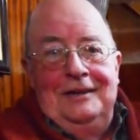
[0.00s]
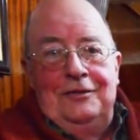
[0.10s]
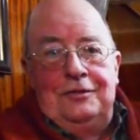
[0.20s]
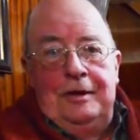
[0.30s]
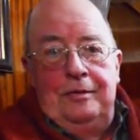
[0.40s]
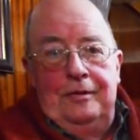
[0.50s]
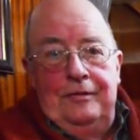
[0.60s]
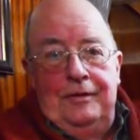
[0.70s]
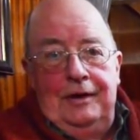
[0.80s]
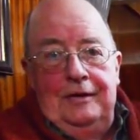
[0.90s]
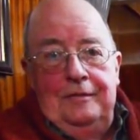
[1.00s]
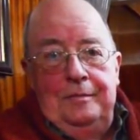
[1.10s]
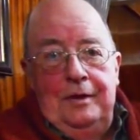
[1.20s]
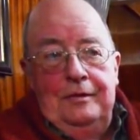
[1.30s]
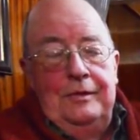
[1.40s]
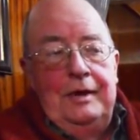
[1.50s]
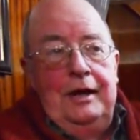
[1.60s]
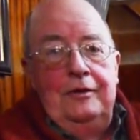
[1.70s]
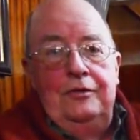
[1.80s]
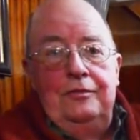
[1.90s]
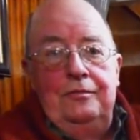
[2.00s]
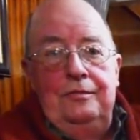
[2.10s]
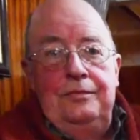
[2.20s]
skipper of the lifeboat then, as a